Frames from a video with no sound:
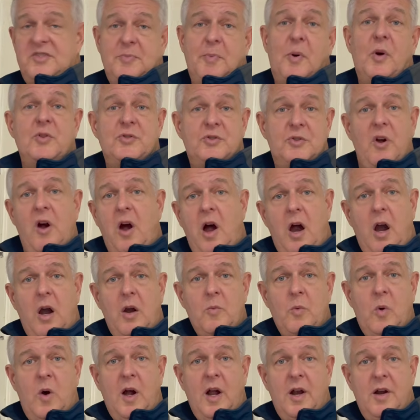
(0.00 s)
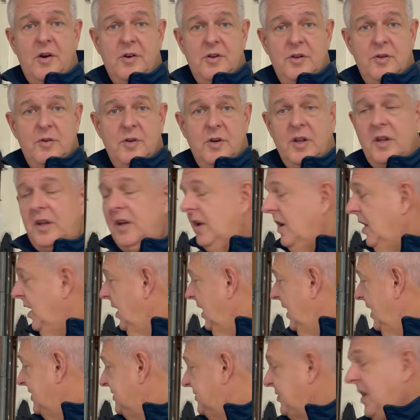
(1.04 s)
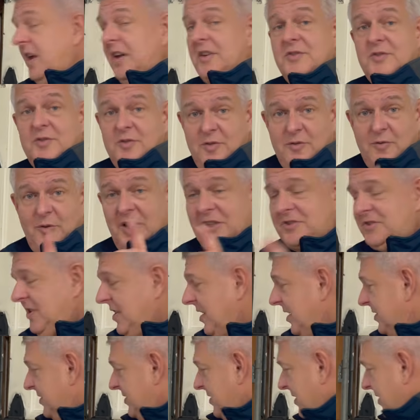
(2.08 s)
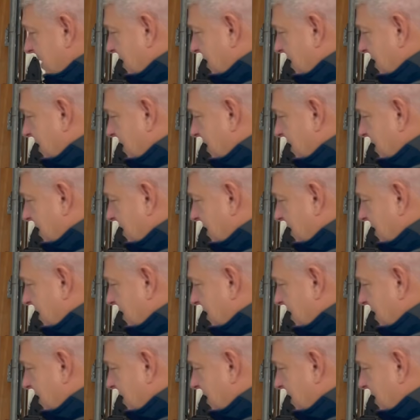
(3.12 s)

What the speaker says: opposed to a hardwired unit is this. Watch this.